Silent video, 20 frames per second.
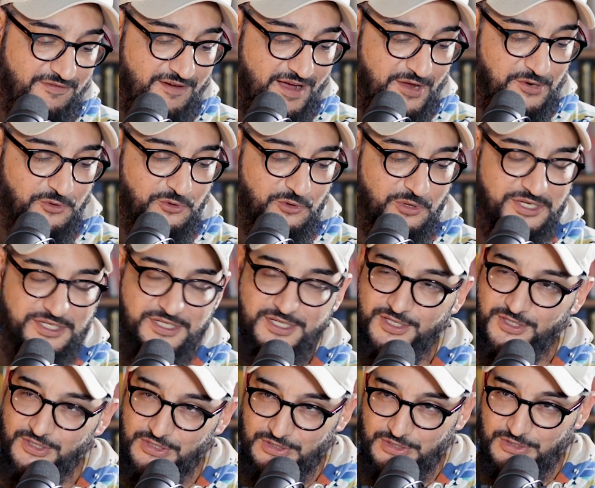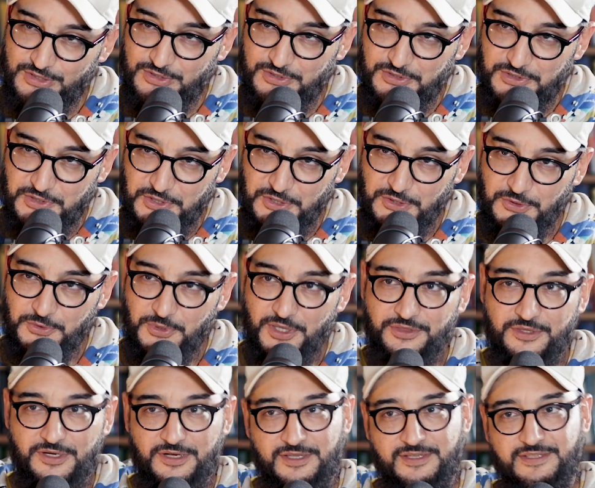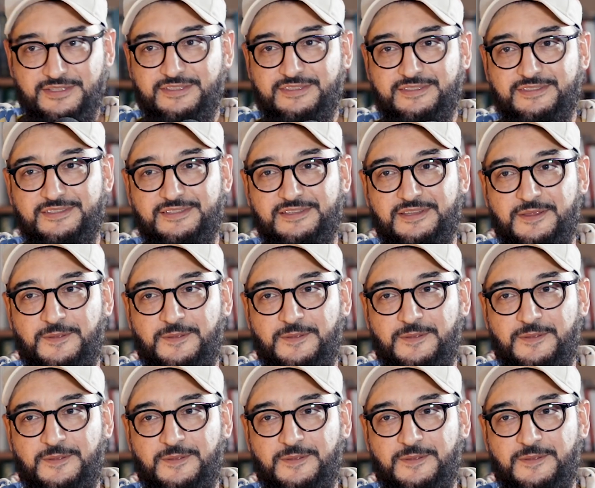final question to you, Andreas.